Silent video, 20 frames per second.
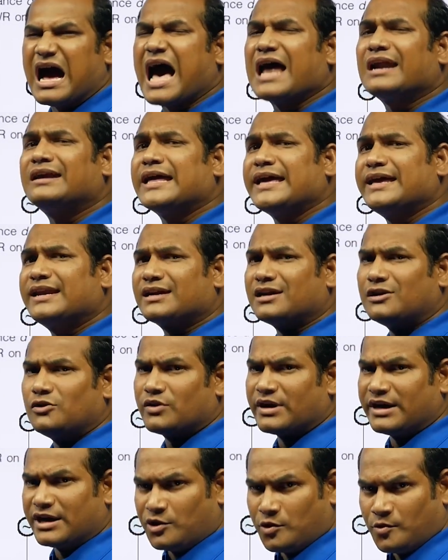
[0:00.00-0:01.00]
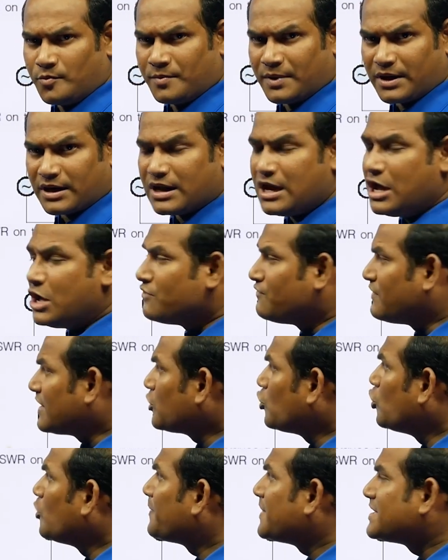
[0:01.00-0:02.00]
or directly you can remember for
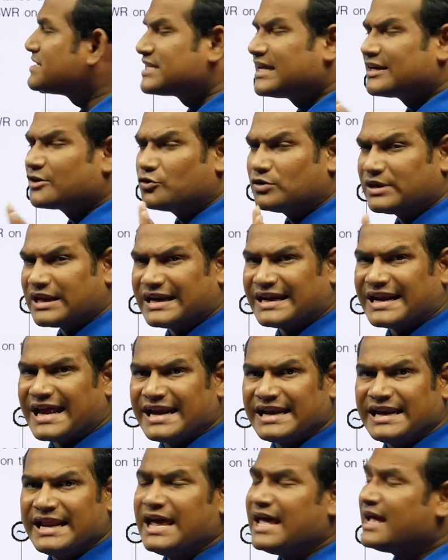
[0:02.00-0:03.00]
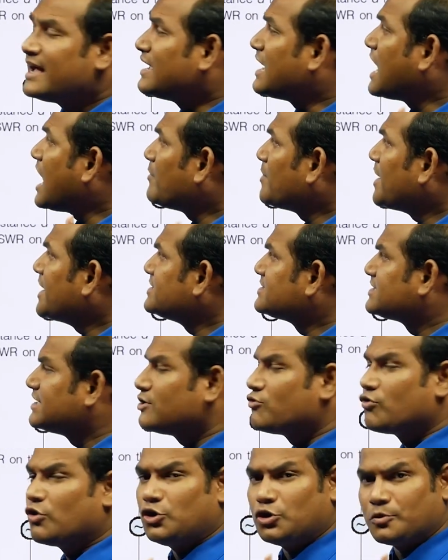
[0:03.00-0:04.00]
open circuit line gamma is
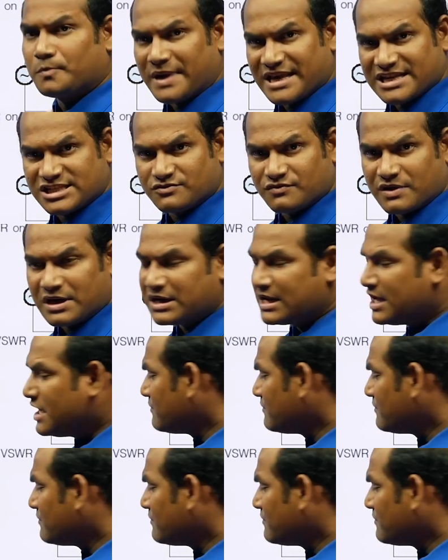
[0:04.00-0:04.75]
equal to plus 1.